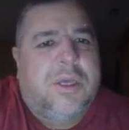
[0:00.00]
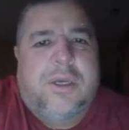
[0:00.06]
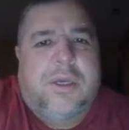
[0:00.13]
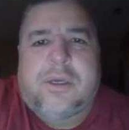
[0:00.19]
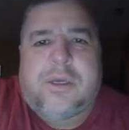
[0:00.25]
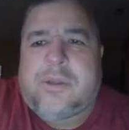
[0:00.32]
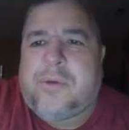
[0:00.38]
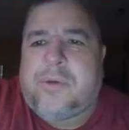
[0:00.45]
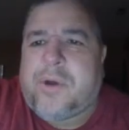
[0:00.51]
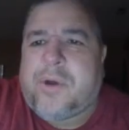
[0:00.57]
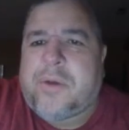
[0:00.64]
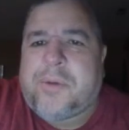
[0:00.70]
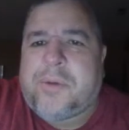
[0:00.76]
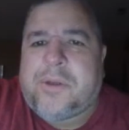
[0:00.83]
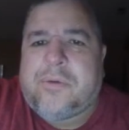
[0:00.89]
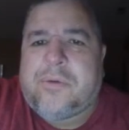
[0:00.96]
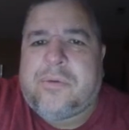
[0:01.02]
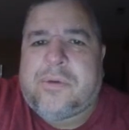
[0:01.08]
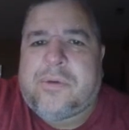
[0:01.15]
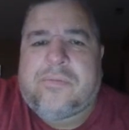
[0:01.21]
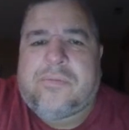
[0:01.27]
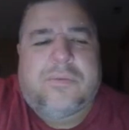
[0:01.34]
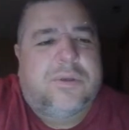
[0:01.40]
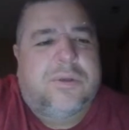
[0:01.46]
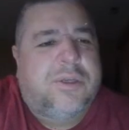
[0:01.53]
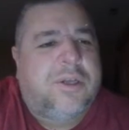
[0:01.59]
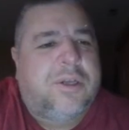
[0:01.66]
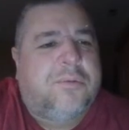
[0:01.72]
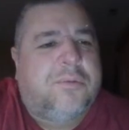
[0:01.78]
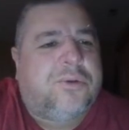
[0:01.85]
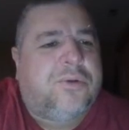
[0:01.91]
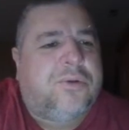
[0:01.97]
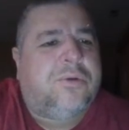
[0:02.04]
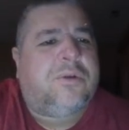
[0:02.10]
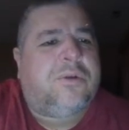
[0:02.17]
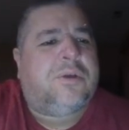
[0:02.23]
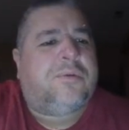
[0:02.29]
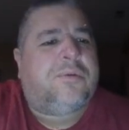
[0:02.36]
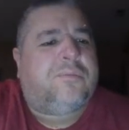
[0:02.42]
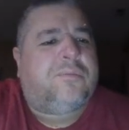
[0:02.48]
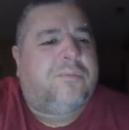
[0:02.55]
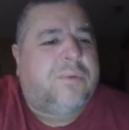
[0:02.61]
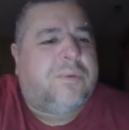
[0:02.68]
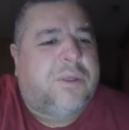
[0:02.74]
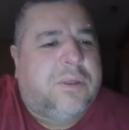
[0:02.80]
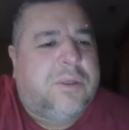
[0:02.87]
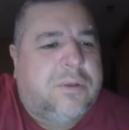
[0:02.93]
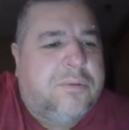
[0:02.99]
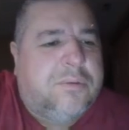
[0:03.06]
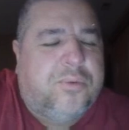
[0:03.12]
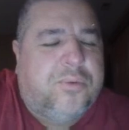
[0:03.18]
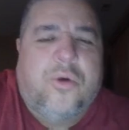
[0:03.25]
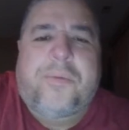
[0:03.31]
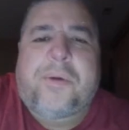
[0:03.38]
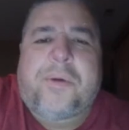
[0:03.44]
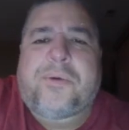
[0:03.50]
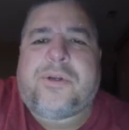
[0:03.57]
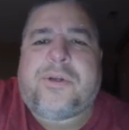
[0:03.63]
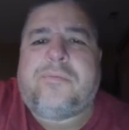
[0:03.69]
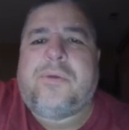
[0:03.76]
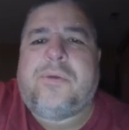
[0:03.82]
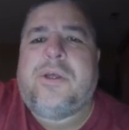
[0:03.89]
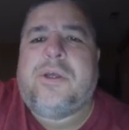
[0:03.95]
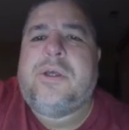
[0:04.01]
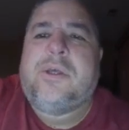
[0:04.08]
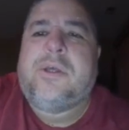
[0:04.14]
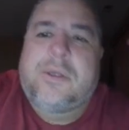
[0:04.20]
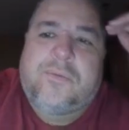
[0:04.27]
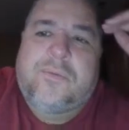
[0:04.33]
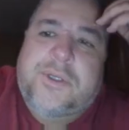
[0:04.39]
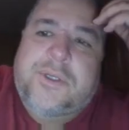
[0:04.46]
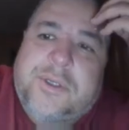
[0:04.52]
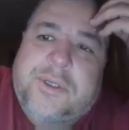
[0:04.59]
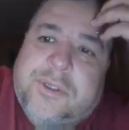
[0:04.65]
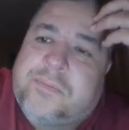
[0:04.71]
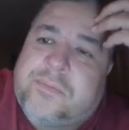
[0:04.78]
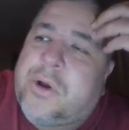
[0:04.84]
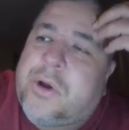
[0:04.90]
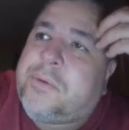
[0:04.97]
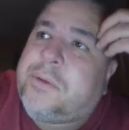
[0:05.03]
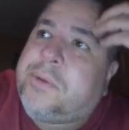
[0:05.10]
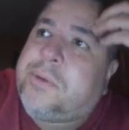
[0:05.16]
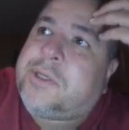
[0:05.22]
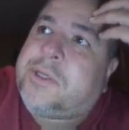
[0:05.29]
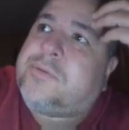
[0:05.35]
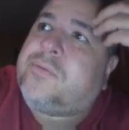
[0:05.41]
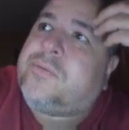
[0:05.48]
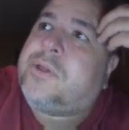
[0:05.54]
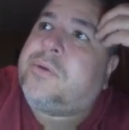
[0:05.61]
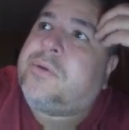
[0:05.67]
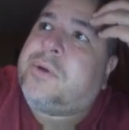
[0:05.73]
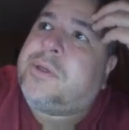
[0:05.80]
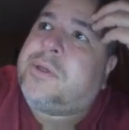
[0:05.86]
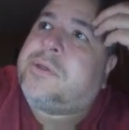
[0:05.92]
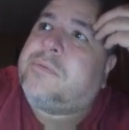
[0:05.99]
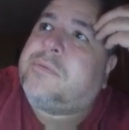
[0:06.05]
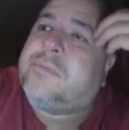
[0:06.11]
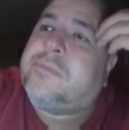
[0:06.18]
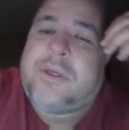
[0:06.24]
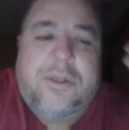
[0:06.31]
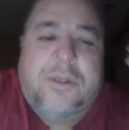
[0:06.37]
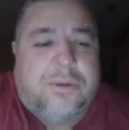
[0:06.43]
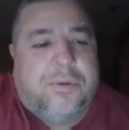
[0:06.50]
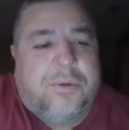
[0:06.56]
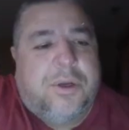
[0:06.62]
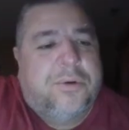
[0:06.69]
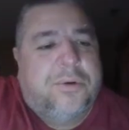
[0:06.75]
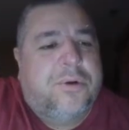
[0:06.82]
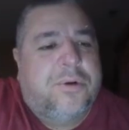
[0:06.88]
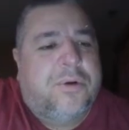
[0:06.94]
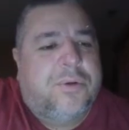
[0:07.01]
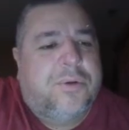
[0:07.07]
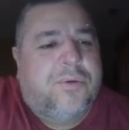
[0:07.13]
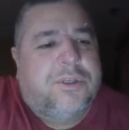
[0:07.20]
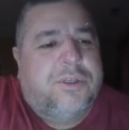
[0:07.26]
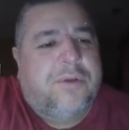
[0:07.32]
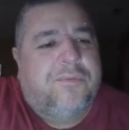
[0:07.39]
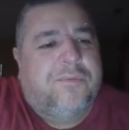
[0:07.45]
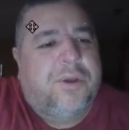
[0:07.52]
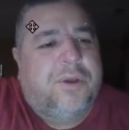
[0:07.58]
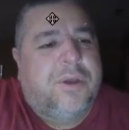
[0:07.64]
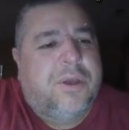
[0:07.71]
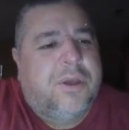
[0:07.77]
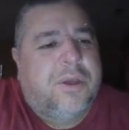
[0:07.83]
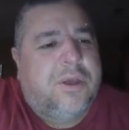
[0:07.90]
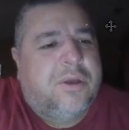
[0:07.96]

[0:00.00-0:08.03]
And I recommend you sign up to the, the pro membership, which is probably the best one there is. And it's only one hundred dollars one-time fee.